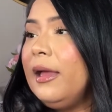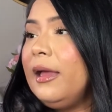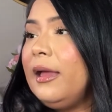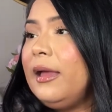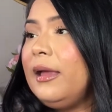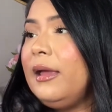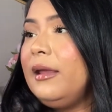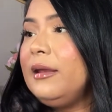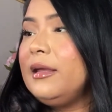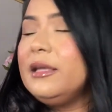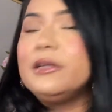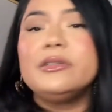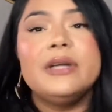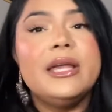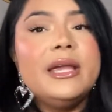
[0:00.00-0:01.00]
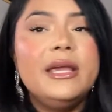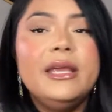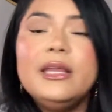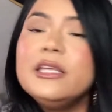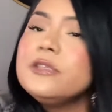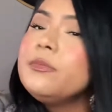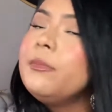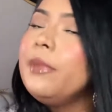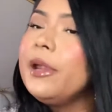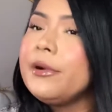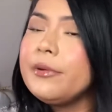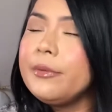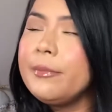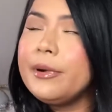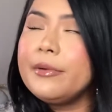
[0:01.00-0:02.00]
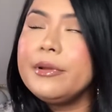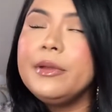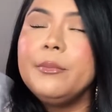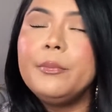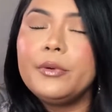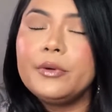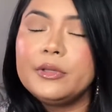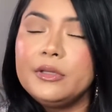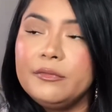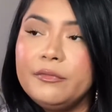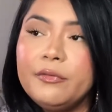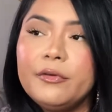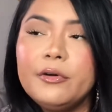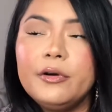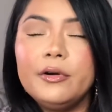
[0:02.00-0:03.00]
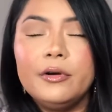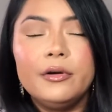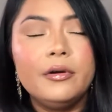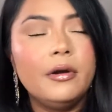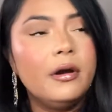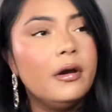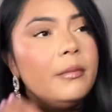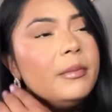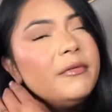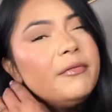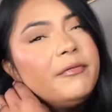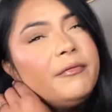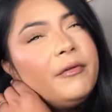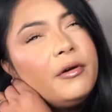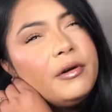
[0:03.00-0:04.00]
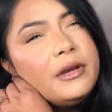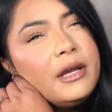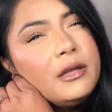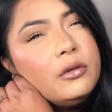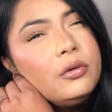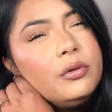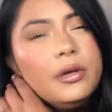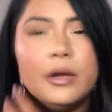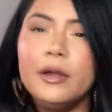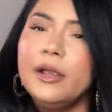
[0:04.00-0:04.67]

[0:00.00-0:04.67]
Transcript: And it is very important for before you do your